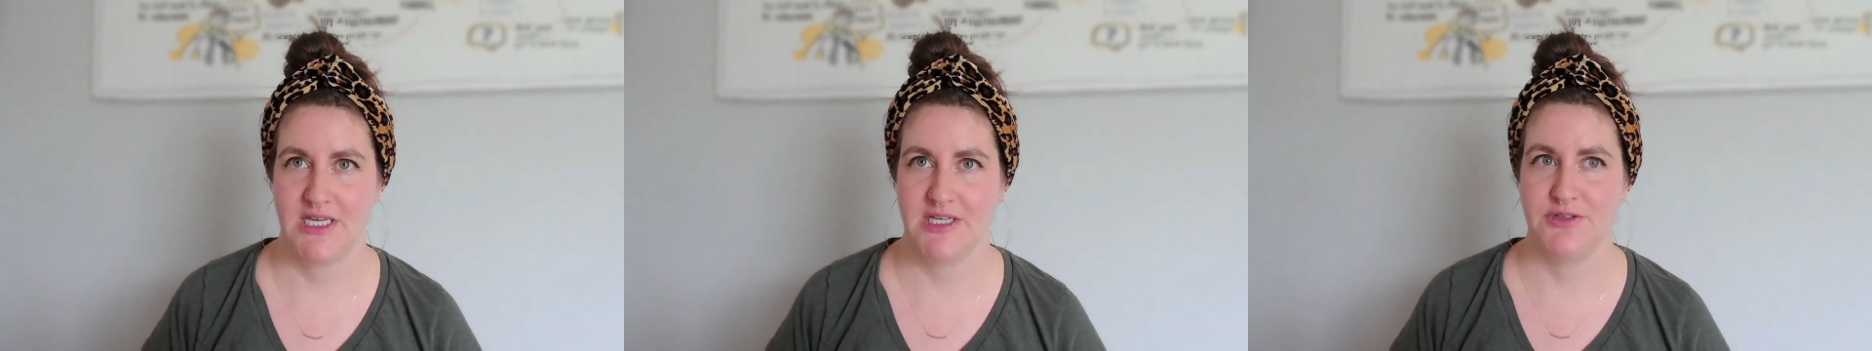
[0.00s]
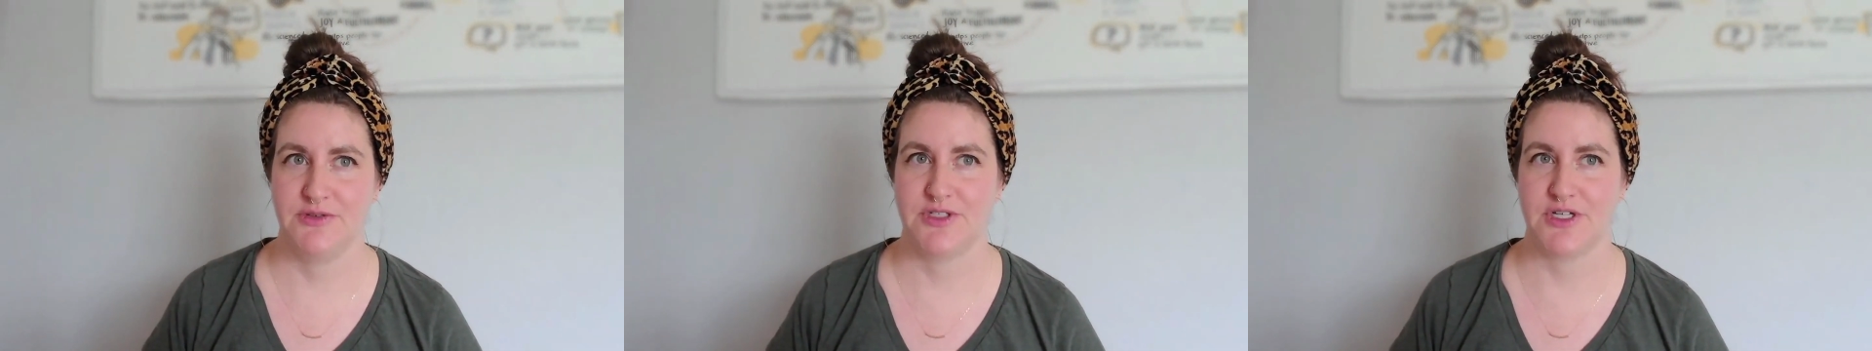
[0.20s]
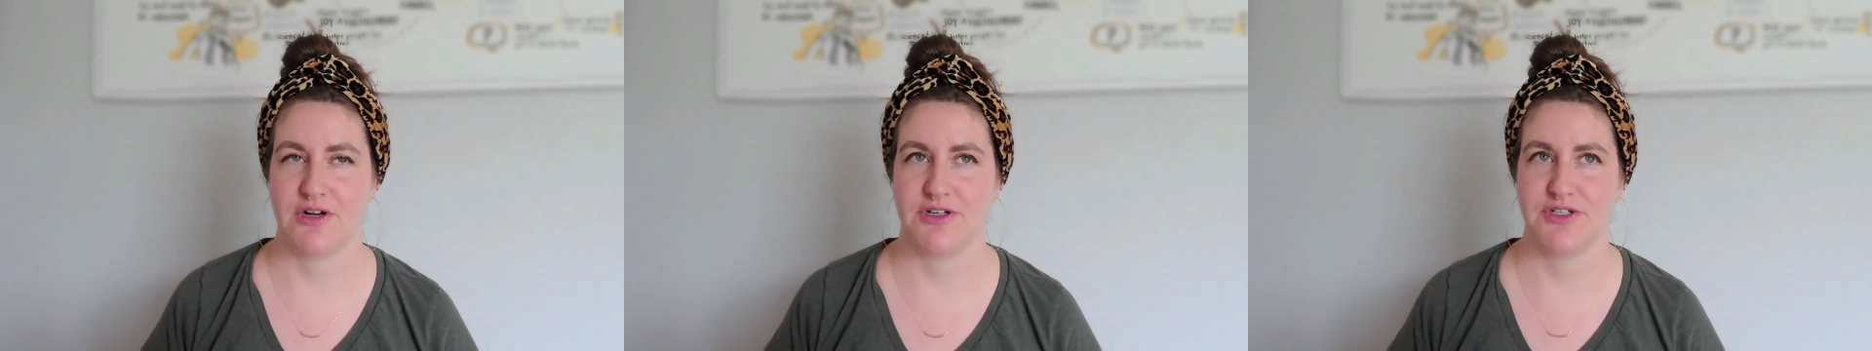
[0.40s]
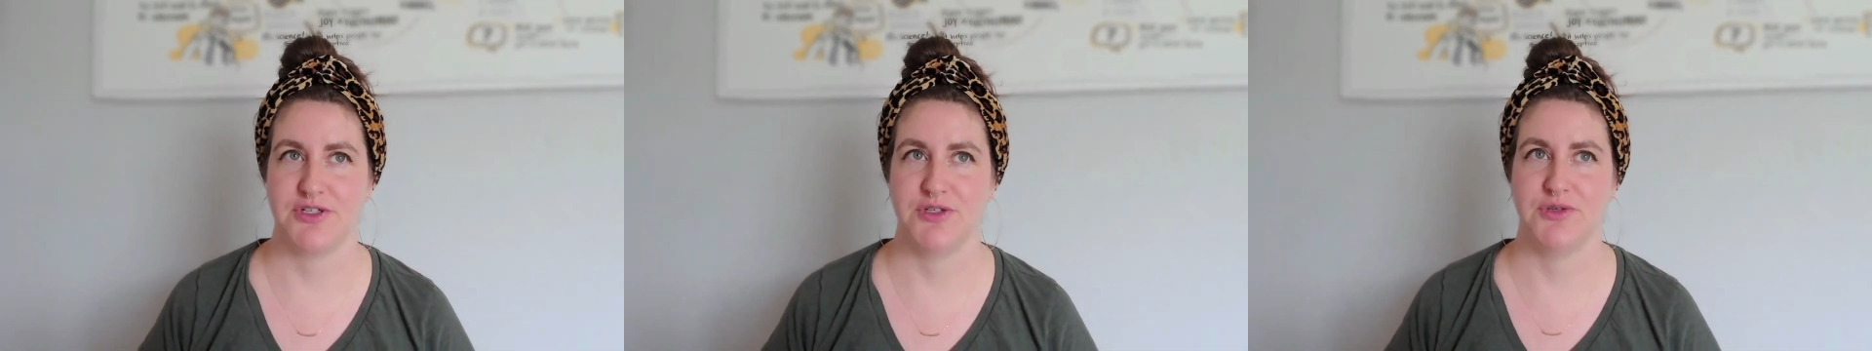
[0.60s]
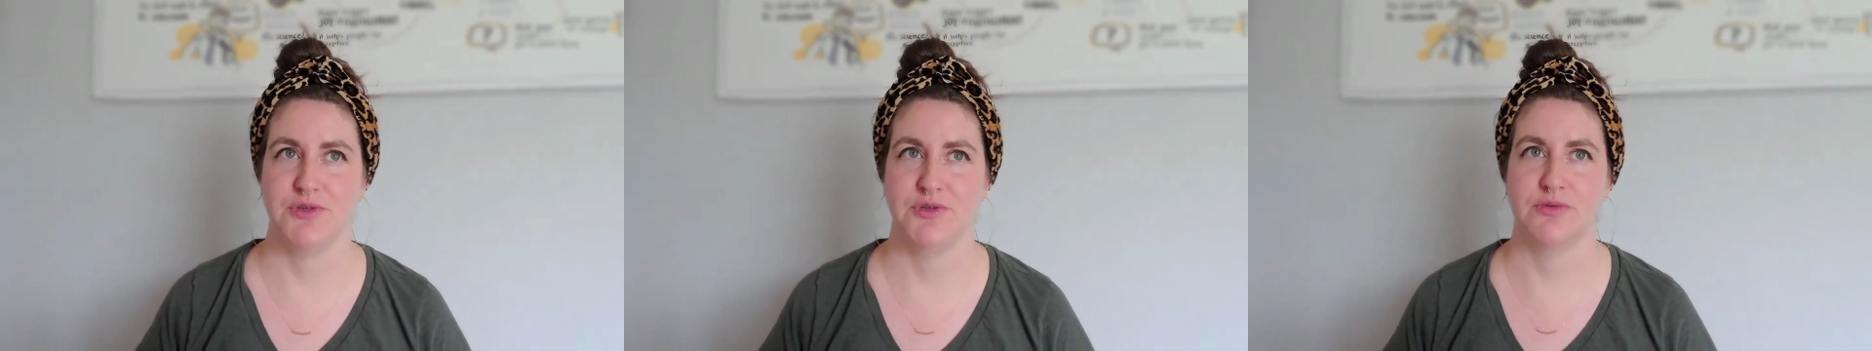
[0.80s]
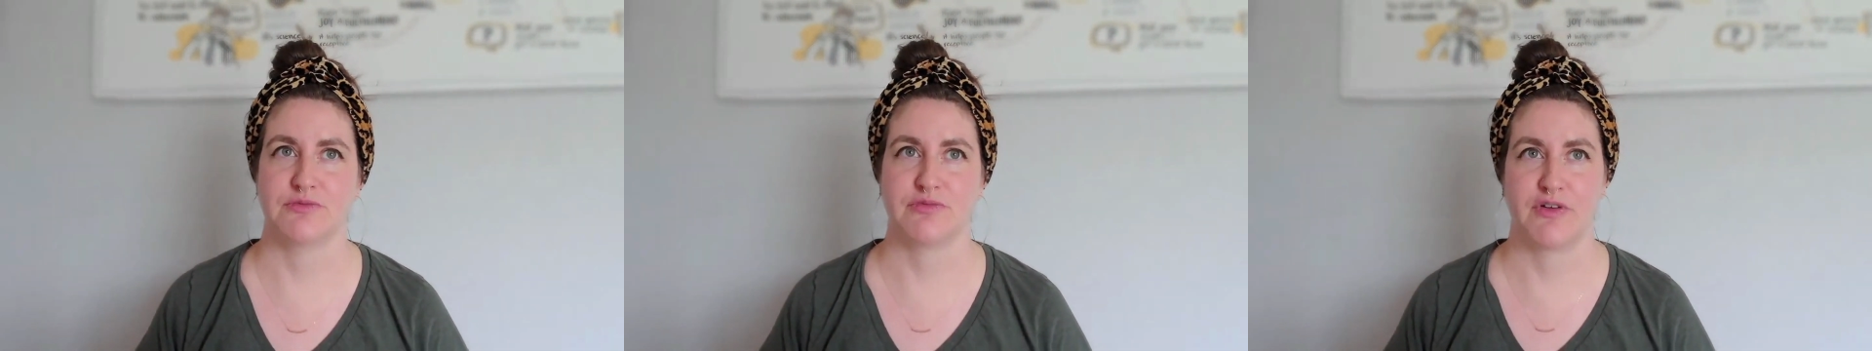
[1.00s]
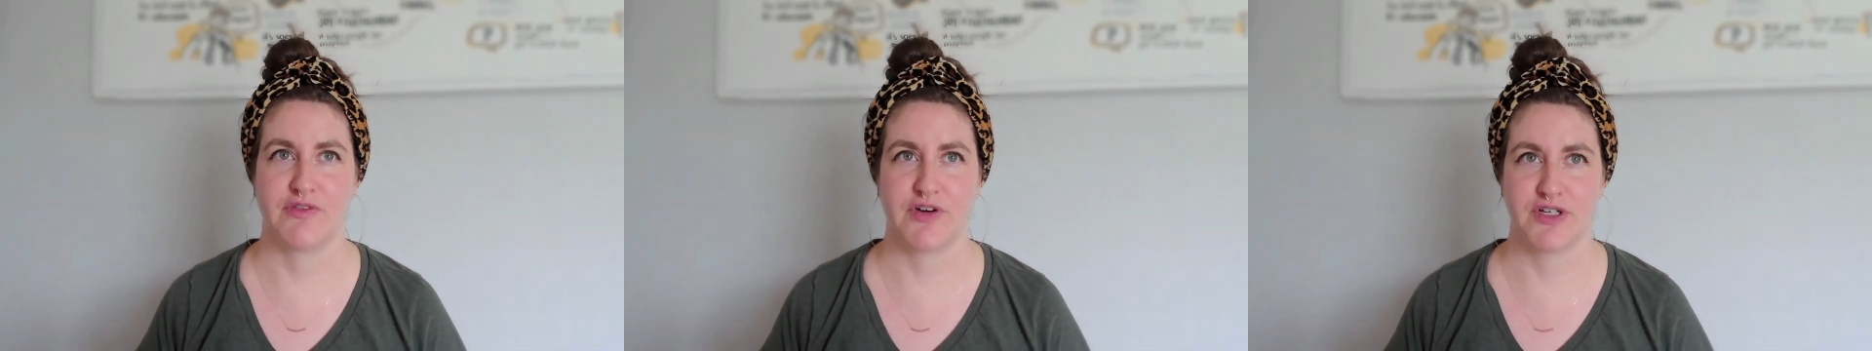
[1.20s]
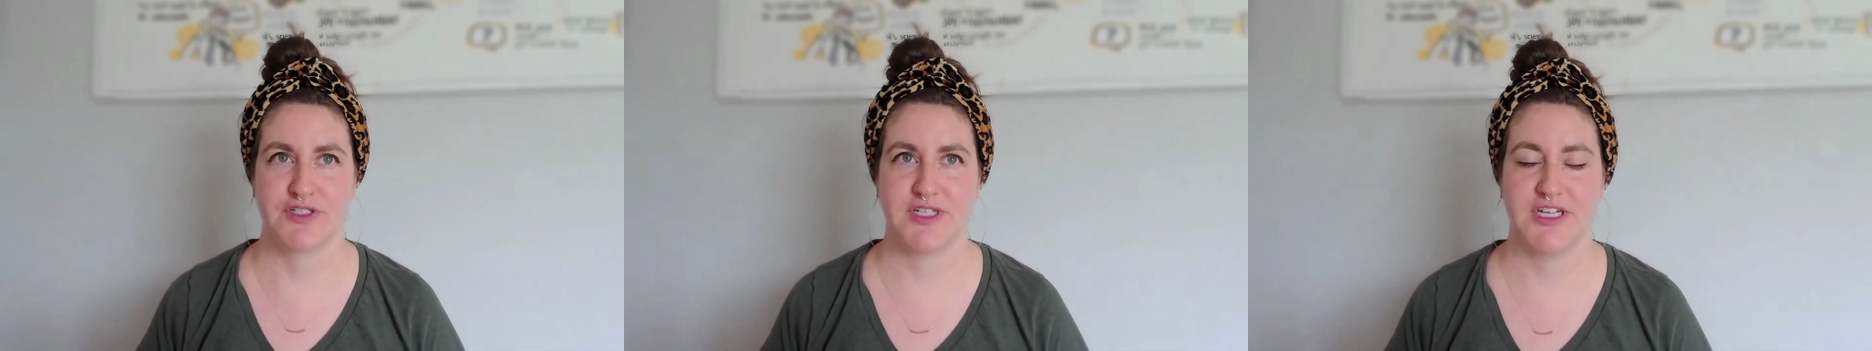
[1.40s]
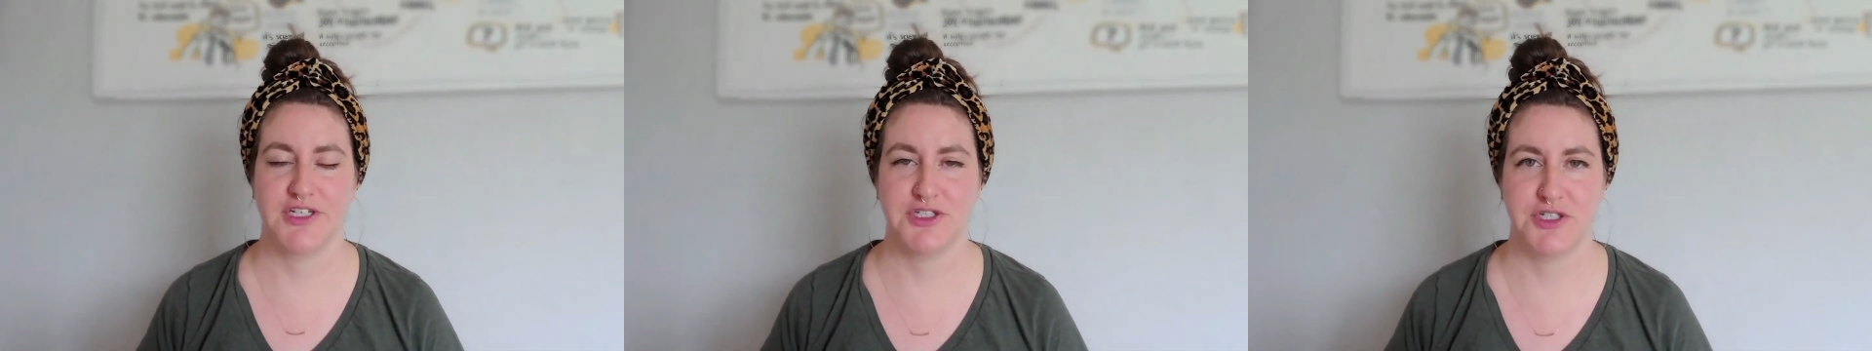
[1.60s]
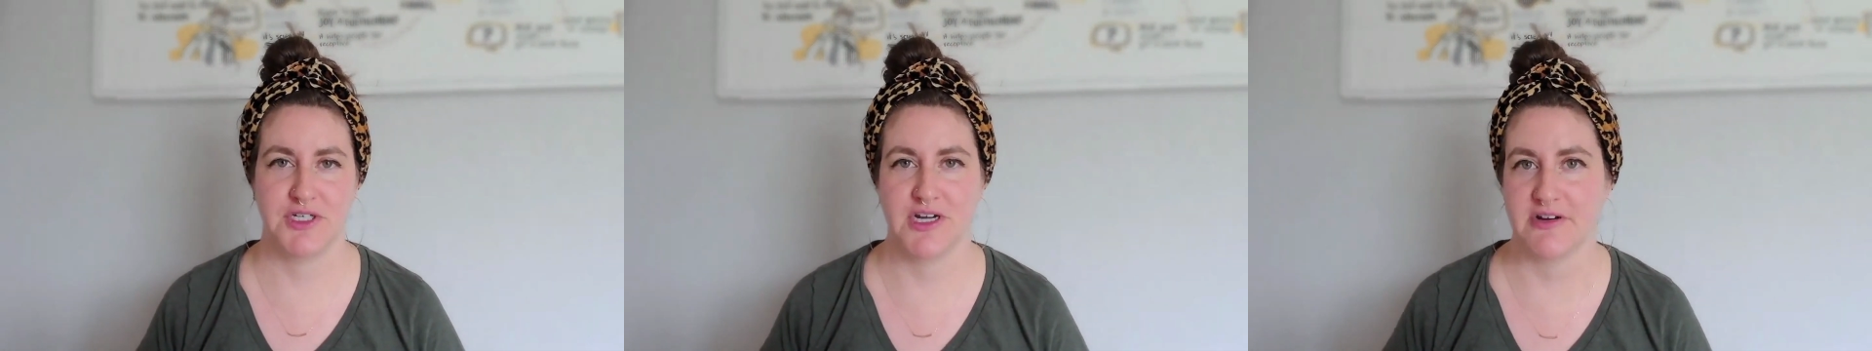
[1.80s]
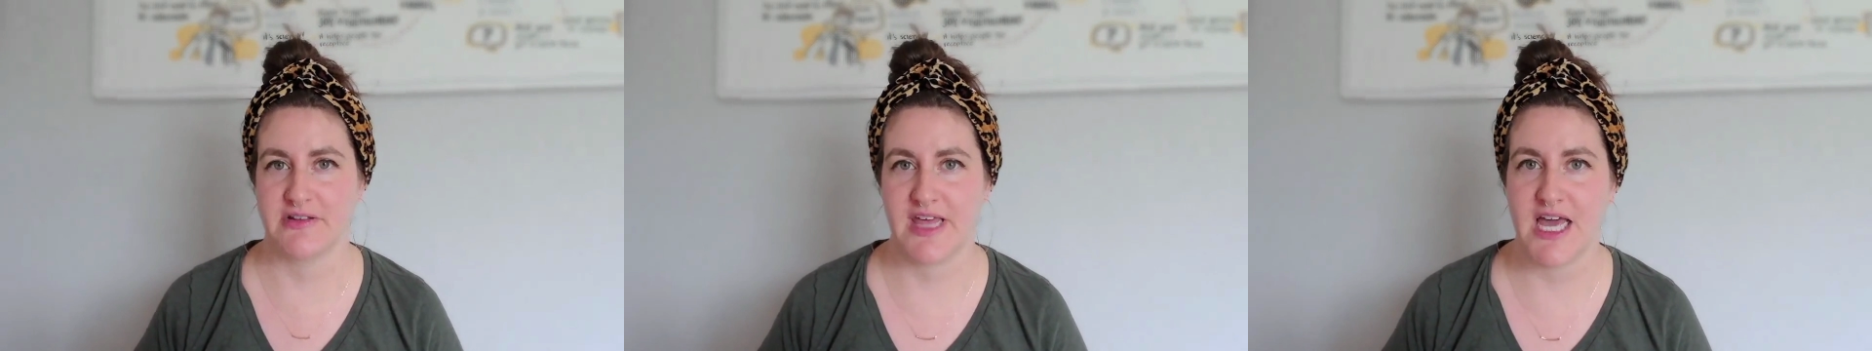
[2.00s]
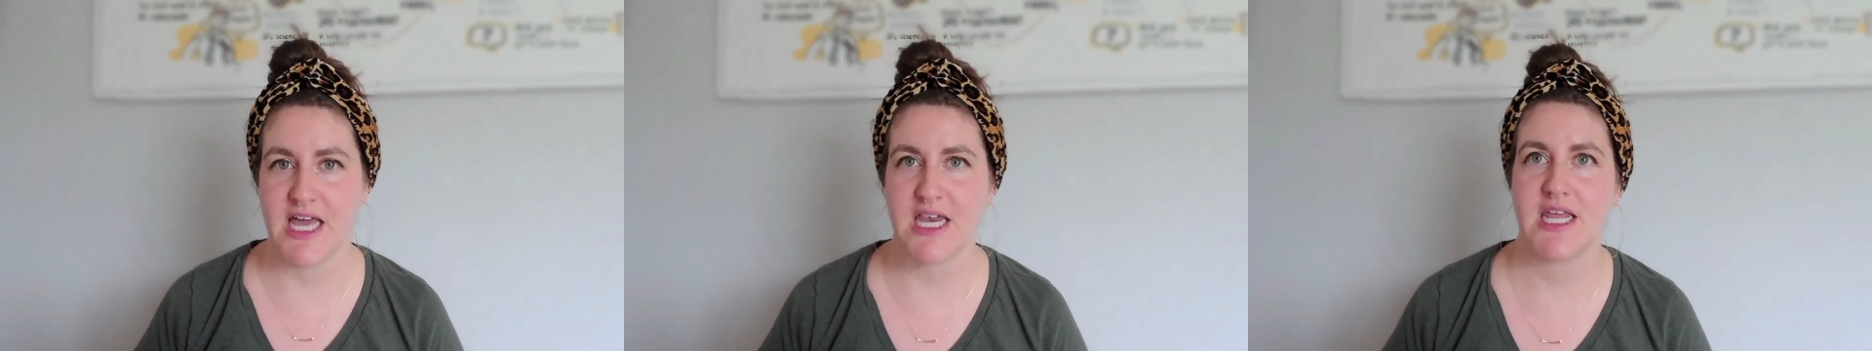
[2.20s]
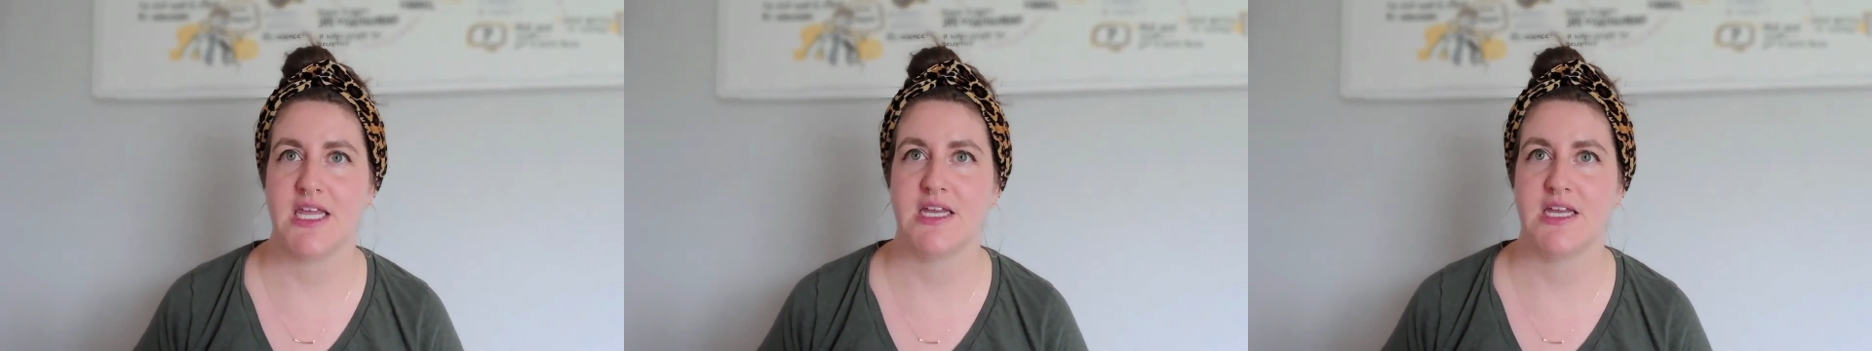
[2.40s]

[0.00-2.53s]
You start to reverse engineer that